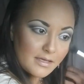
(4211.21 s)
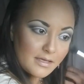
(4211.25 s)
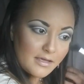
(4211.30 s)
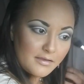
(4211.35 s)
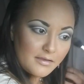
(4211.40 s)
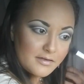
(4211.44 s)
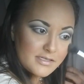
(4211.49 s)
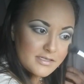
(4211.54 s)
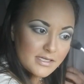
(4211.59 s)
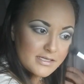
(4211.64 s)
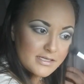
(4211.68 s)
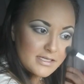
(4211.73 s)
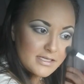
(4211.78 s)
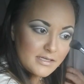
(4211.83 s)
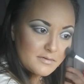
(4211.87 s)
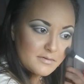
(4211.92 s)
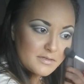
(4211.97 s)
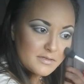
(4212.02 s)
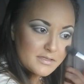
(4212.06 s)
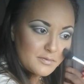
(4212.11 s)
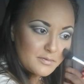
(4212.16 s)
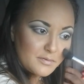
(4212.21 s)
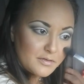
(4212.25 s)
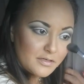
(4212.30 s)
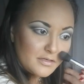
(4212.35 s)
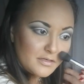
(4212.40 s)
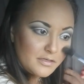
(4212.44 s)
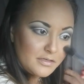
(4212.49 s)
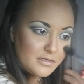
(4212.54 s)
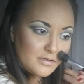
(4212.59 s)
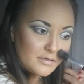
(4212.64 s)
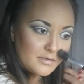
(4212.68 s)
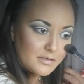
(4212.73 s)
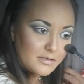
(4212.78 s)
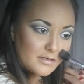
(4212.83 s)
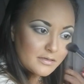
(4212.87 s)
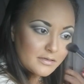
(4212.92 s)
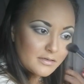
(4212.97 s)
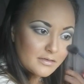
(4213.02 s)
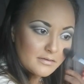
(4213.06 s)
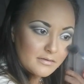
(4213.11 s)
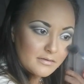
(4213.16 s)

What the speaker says: Heather says he was born in New York.